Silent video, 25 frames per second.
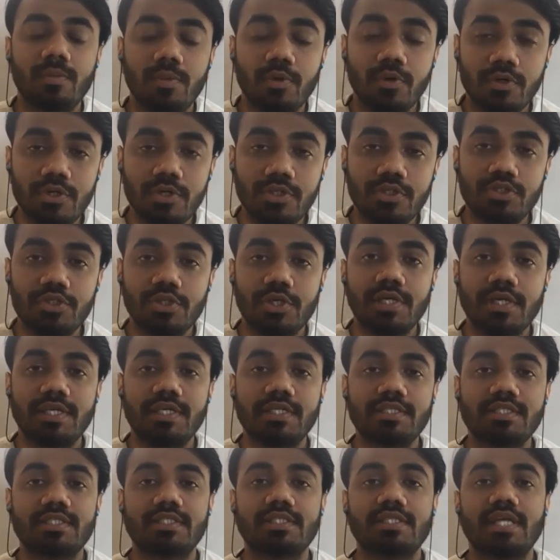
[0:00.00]
the bone
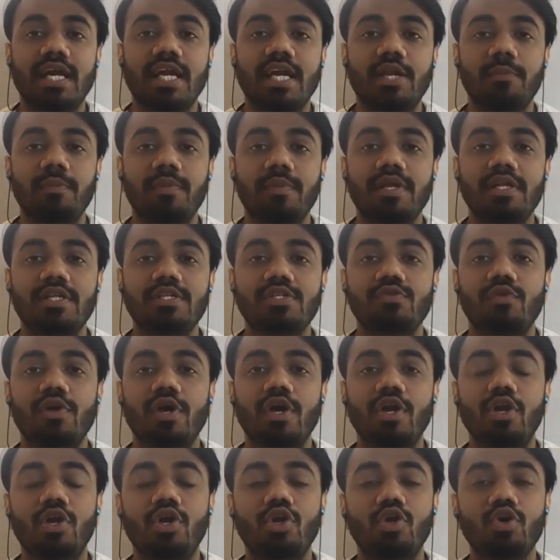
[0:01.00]
joints, that means
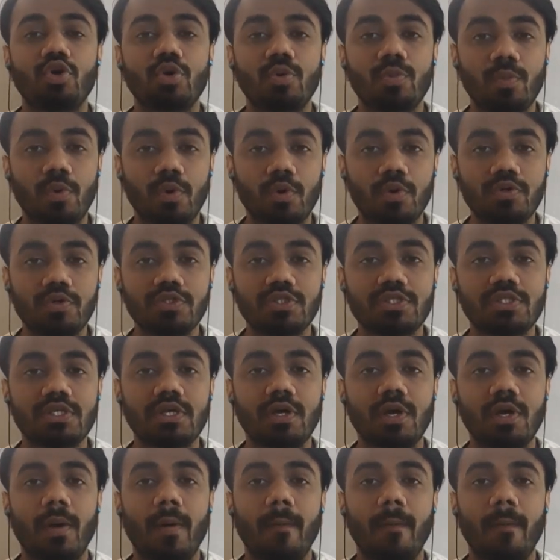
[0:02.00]
where two bones